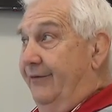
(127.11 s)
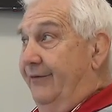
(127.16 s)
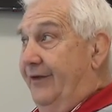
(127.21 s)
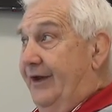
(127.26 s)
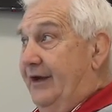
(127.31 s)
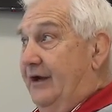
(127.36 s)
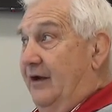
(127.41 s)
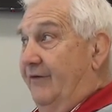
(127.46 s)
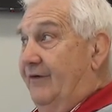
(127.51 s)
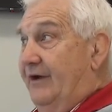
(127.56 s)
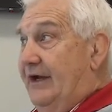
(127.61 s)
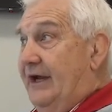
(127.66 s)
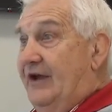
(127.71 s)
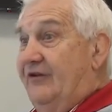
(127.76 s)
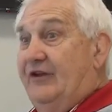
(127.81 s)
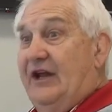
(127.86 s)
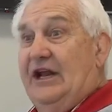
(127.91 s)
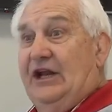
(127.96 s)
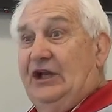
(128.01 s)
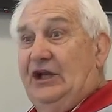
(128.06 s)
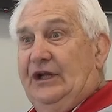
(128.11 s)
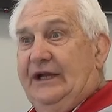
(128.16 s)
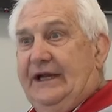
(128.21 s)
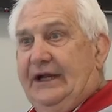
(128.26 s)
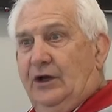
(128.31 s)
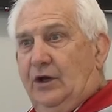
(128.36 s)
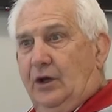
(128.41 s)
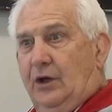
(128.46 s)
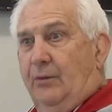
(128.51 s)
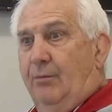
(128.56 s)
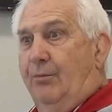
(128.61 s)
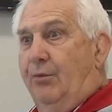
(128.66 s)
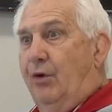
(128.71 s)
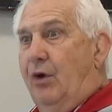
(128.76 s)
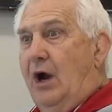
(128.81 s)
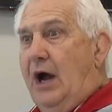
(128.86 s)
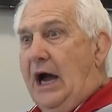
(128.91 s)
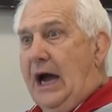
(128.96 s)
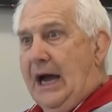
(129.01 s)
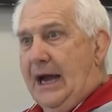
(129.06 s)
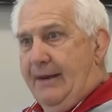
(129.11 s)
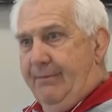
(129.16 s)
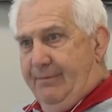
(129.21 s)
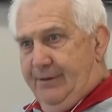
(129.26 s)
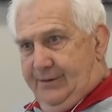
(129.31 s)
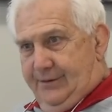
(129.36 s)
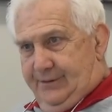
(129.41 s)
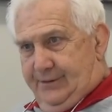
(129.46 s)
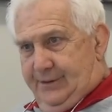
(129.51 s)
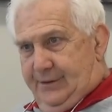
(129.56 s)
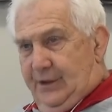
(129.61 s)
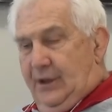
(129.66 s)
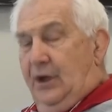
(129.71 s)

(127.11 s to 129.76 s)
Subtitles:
think of it as a legal bribe.